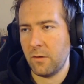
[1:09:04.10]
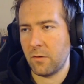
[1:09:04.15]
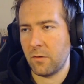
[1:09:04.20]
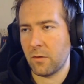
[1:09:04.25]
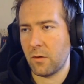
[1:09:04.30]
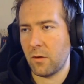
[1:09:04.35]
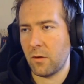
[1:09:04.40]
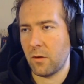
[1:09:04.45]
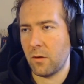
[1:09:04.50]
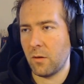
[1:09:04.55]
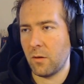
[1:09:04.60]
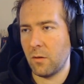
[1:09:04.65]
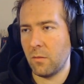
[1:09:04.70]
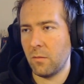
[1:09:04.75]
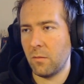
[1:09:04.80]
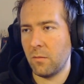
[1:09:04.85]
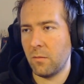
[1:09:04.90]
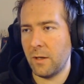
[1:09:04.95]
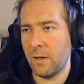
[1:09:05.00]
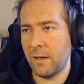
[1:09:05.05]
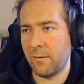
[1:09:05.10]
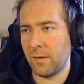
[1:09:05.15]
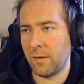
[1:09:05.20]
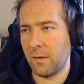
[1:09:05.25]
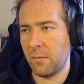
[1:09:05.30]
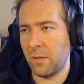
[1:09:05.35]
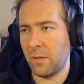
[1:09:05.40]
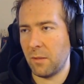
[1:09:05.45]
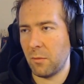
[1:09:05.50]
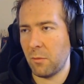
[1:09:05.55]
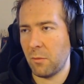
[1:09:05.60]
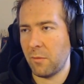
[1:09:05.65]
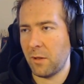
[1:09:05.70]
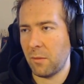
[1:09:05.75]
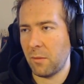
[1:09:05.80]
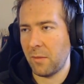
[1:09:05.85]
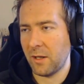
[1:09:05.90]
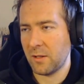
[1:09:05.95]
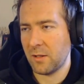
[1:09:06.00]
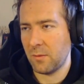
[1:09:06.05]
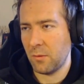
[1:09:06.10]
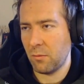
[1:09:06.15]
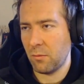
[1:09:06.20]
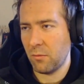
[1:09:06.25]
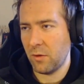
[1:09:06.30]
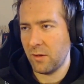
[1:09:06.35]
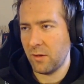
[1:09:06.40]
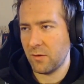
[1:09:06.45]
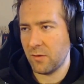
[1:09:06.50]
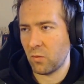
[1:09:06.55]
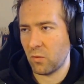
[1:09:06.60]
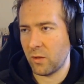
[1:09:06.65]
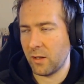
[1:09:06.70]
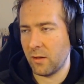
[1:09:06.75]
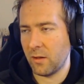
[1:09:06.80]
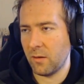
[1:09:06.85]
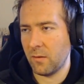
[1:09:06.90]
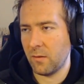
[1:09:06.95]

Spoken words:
our column having a minimum and a maximum as well.